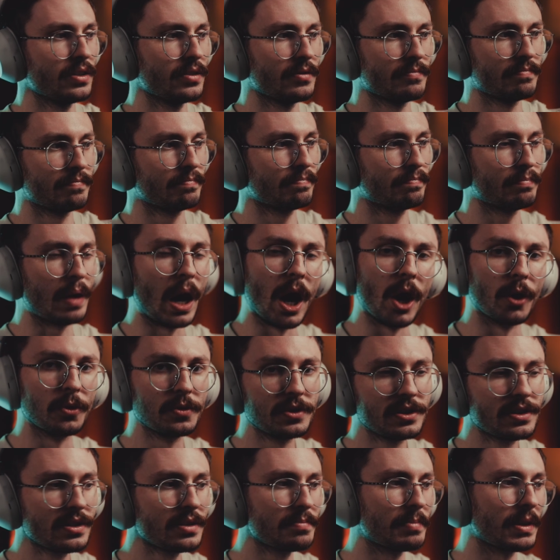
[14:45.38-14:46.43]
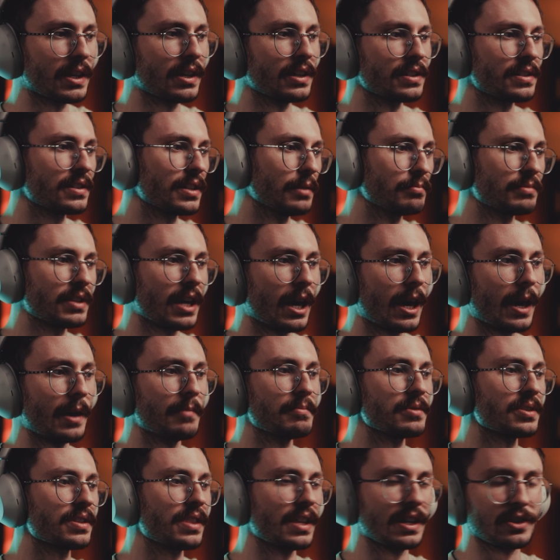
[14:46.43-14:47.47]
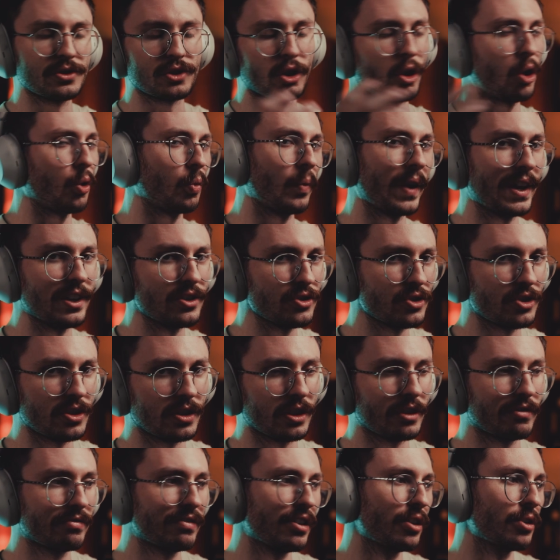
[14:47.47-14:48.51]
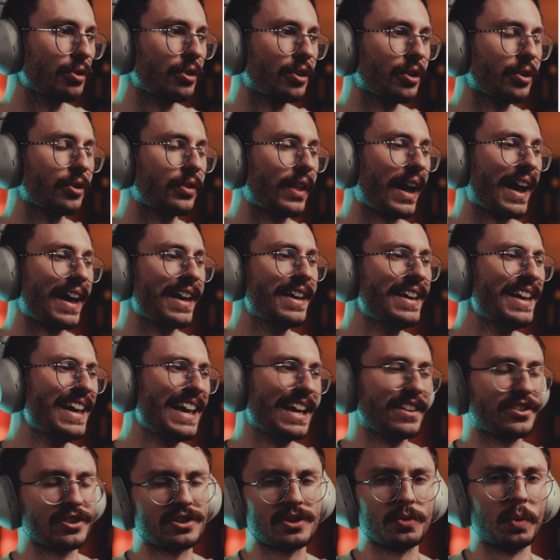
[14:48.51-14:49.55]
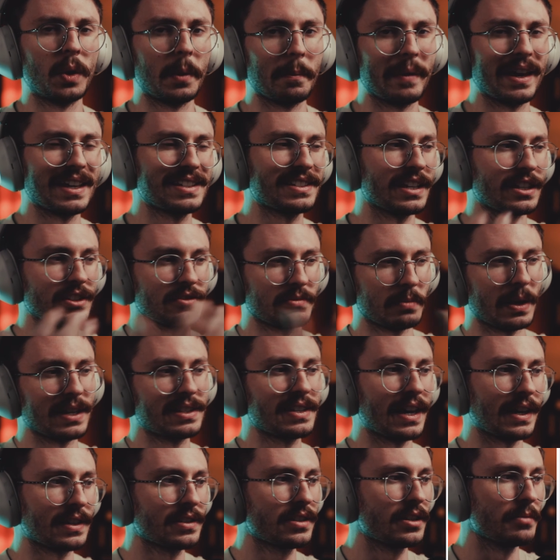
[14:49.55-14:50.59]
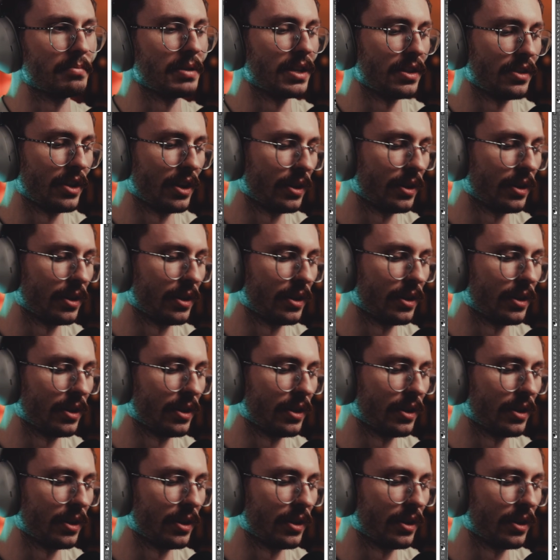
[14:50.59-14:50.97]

post, because sometimes things are arranged in the photo that it just wouldn't make sense for my text to be there.